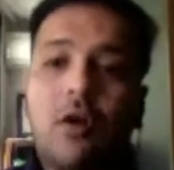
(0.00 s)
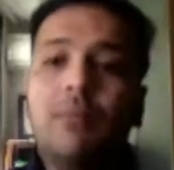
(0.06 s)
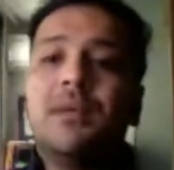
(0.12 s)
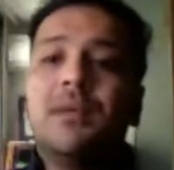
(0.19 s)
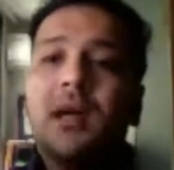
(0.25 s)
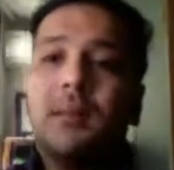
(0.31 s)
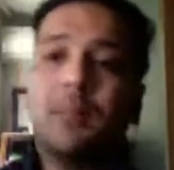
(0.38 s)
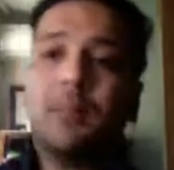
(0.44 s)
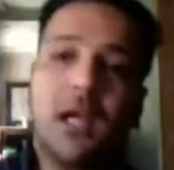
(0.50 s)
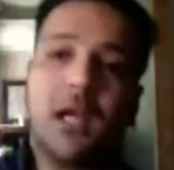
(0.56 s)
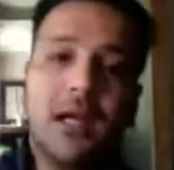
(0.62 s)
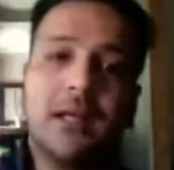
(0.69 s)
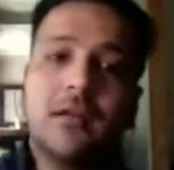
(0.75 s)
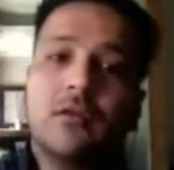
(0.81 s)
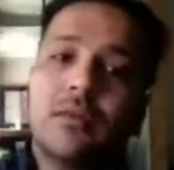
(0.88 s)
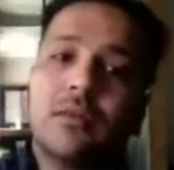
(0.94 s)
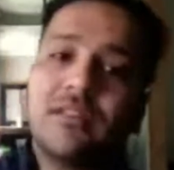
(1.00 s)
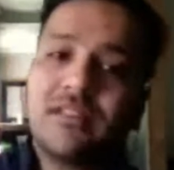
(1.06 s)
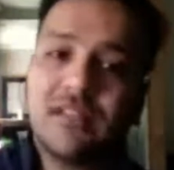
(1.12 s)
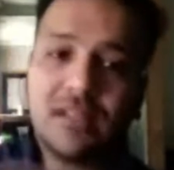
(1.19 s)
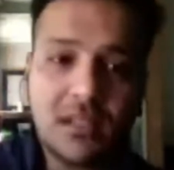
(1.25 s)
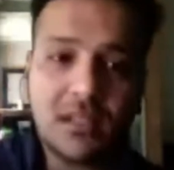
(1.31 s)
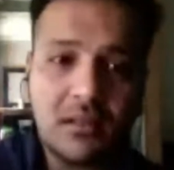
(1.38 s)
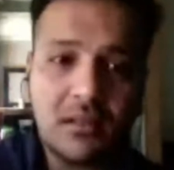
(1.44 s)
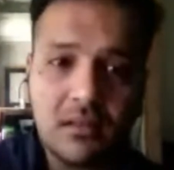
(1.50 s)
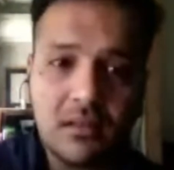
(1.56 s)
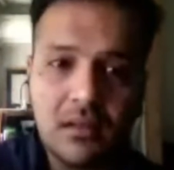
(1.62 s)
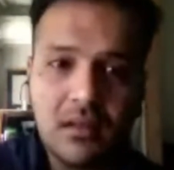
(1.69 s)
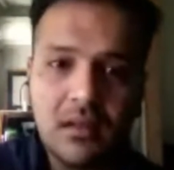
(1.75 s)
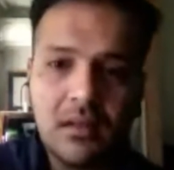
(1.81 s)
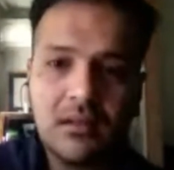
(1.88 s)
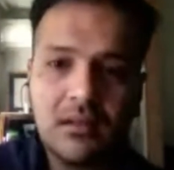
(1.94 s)
be applied to a city,
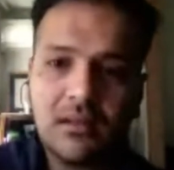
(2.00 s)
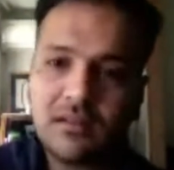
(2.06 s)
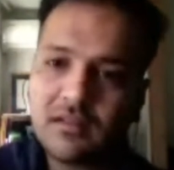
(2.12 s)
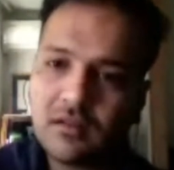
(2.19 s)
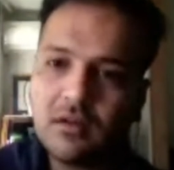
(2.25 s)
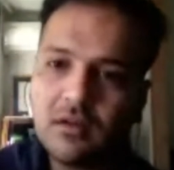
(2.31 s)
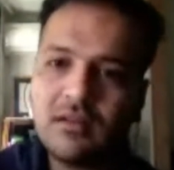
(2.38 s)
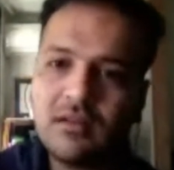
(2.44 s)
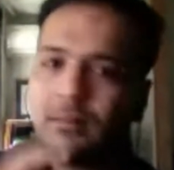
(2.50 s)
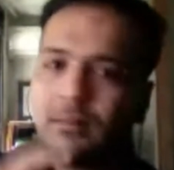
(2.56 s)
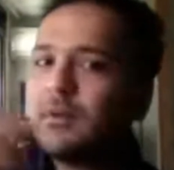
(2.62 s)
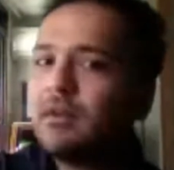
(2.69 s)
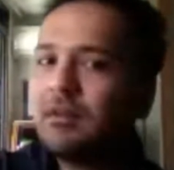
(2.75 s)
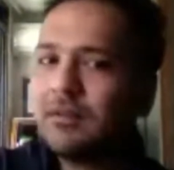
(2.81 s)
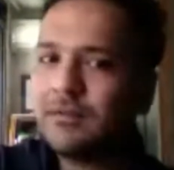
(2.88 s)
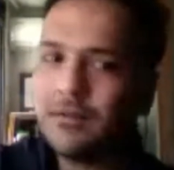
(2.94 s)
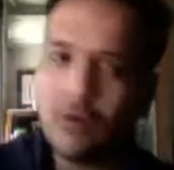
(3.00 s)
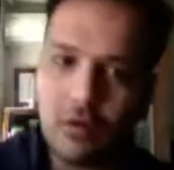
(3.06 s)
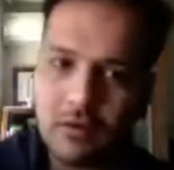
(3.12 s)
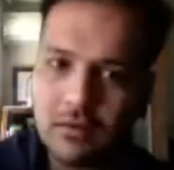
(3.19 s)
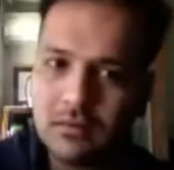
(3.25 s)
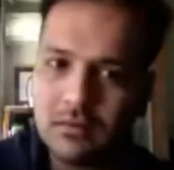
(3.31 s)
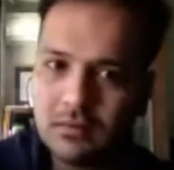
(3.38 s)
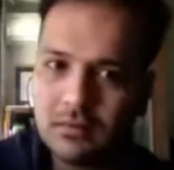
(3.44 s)
this concept is flawed.